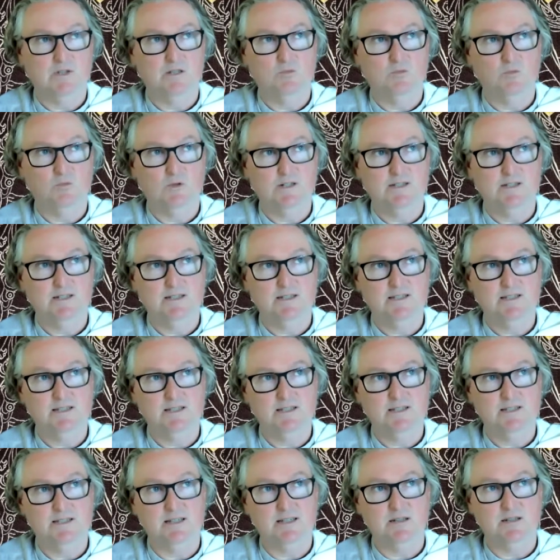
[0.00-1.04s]
what it does
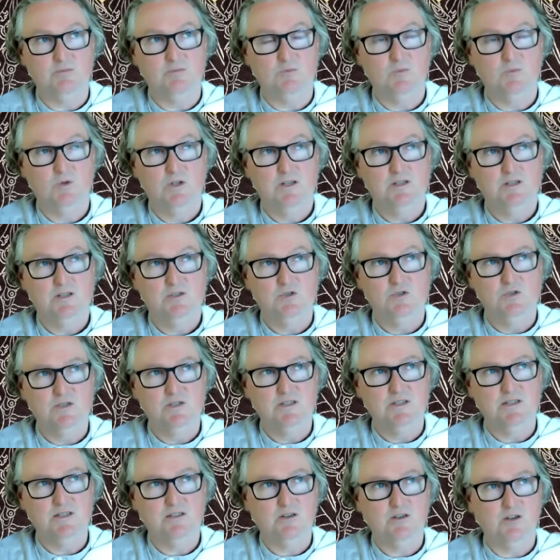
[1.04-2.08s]
is it
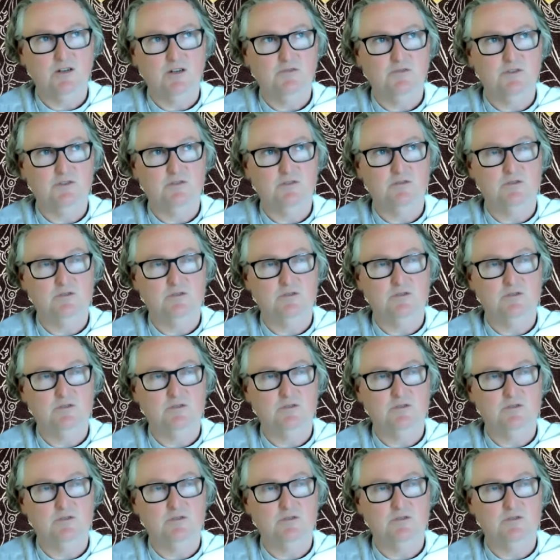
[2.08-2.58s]
uses a kind of